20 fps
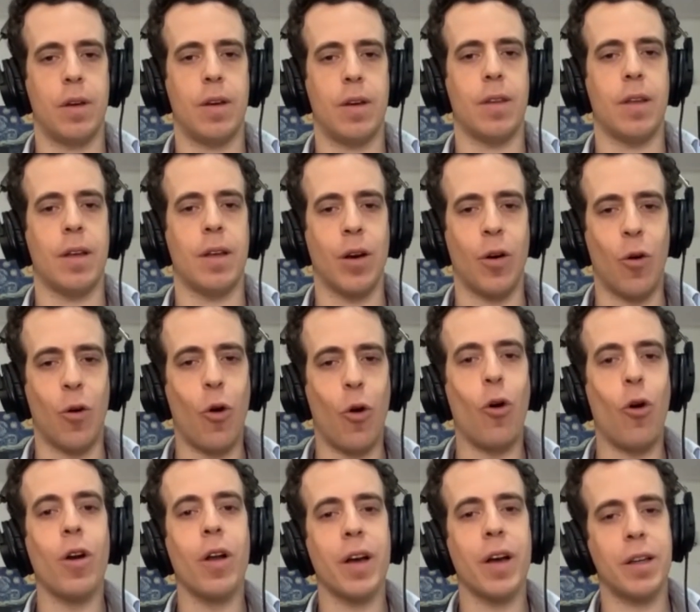that are
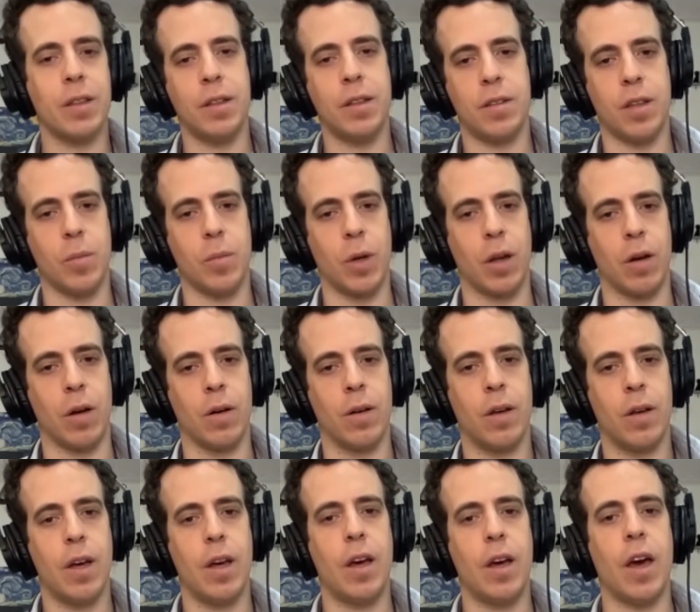already similar.
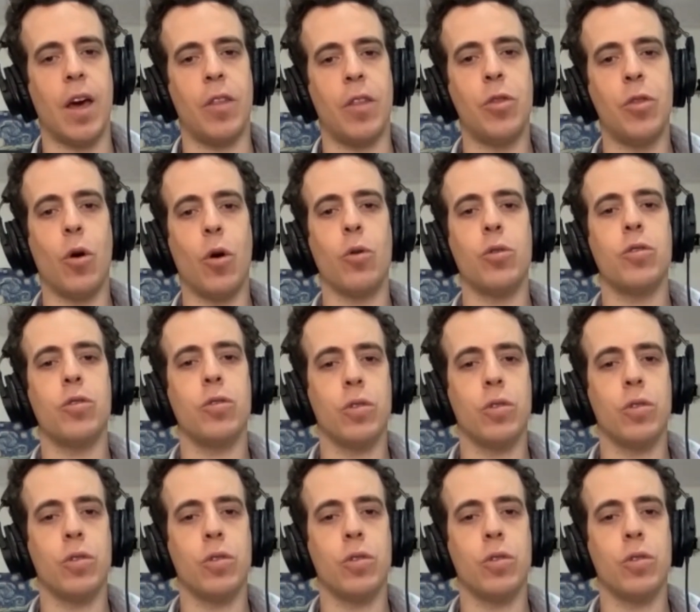And those